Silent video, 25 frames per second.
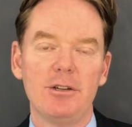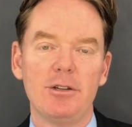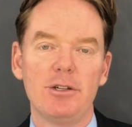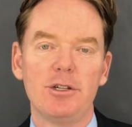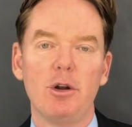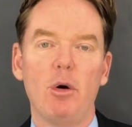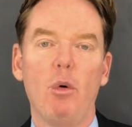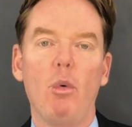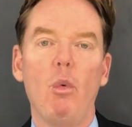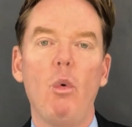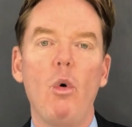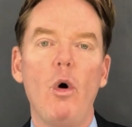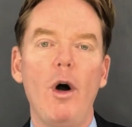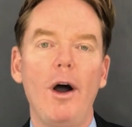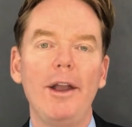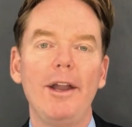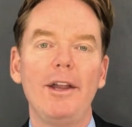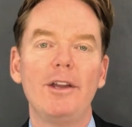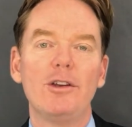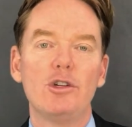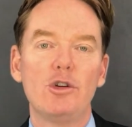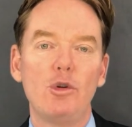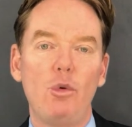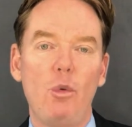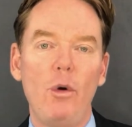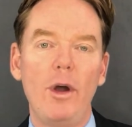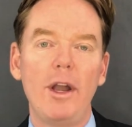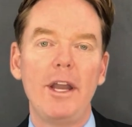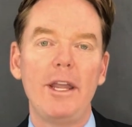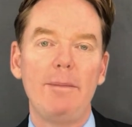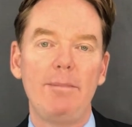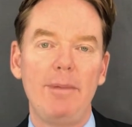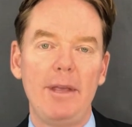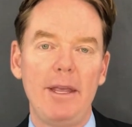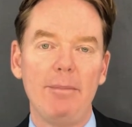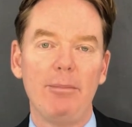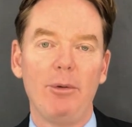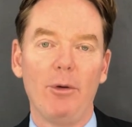so 1 in 20
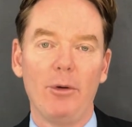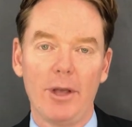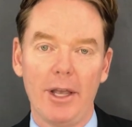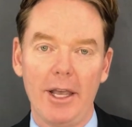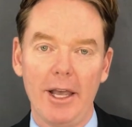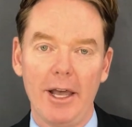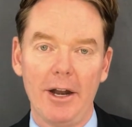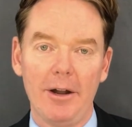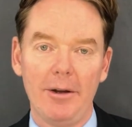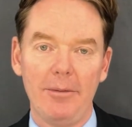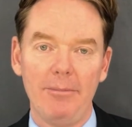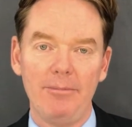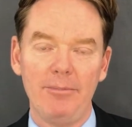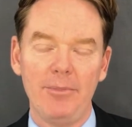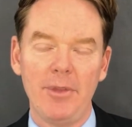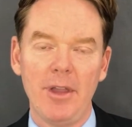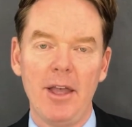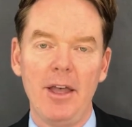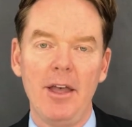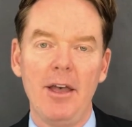people get them.